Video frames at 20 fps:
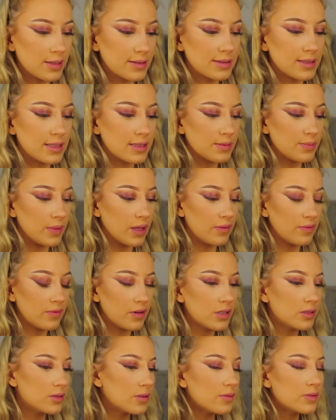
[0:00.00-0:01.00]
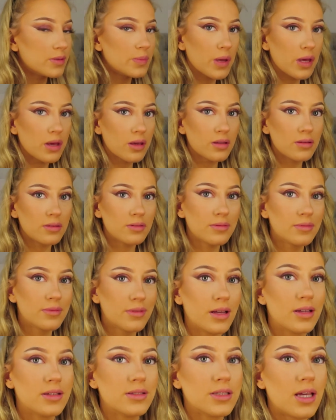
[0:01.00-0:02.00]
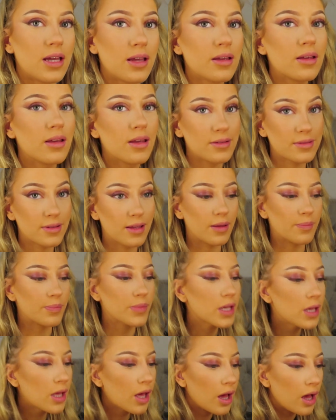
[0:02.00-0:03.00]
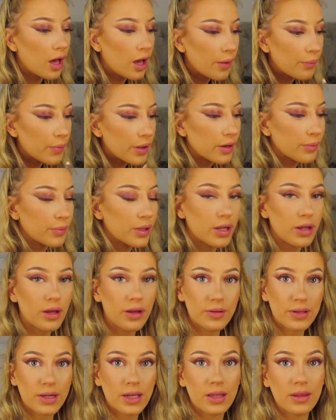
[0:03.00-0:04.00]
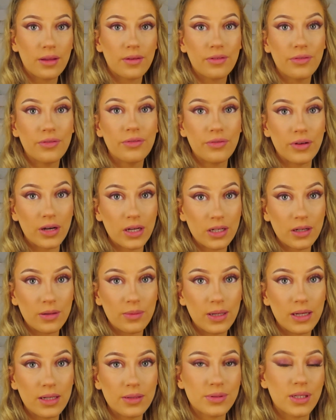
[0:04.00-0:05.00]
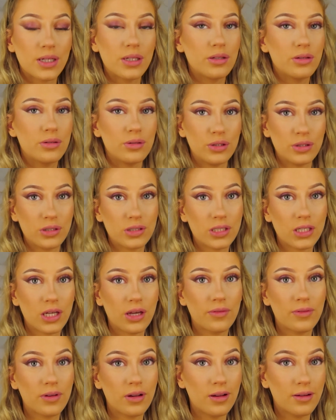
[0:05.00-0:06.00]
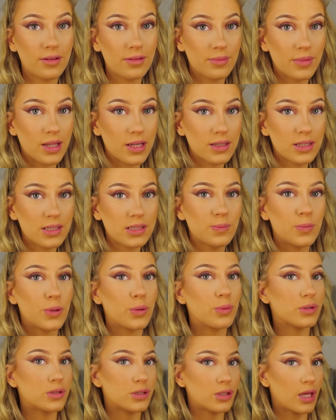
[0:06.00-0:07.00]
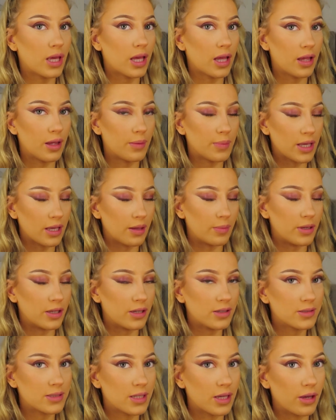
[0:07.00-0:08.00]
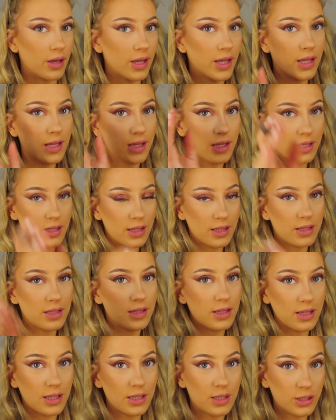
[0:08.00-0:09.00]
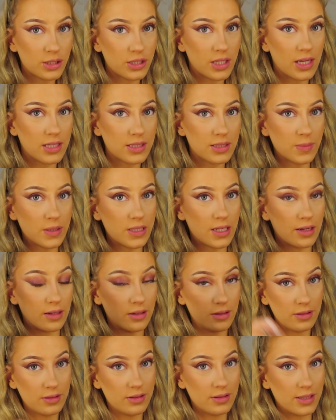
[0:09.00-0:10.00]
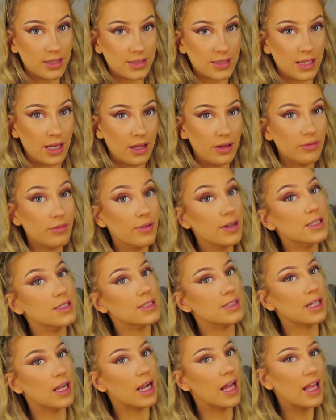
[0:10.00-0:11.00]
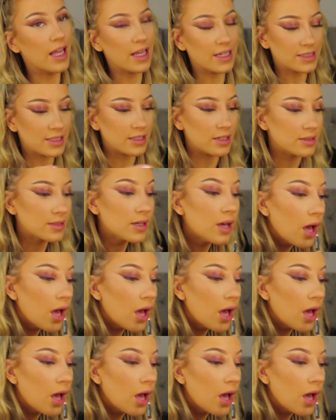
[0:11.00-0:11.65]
That's me, I'm very soft spoken, aren't I? Yes, I am. And I'm going to overline the fuck out my lips. I don't usually overline them like this, but we're doing a makeup look, so shit has to be done, doesn't it? Realistically, yes it does.